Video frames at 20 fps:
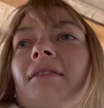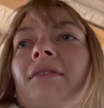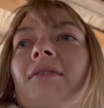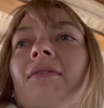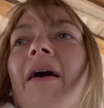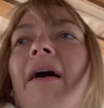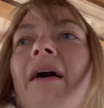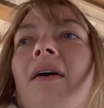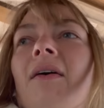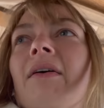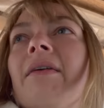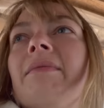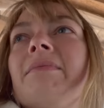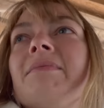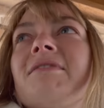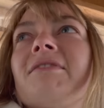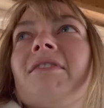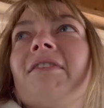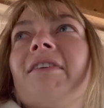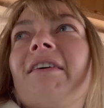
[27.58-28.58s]
Wow, I'm
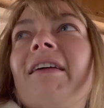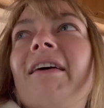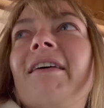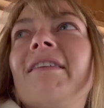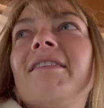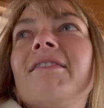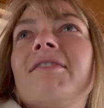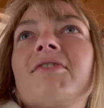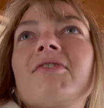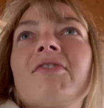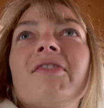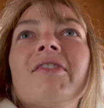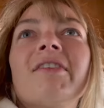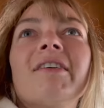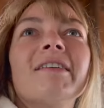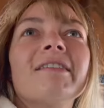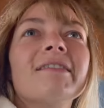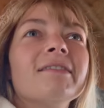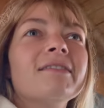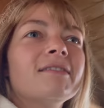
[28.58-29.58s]
so good at
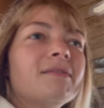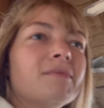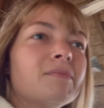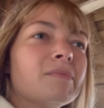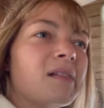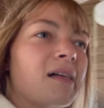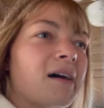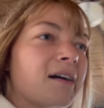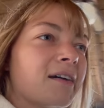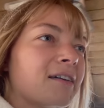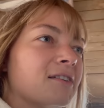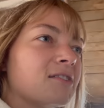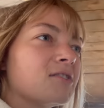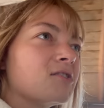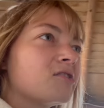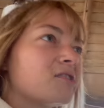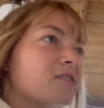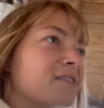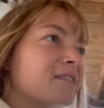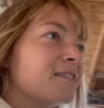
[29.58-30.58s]
intruder blockage.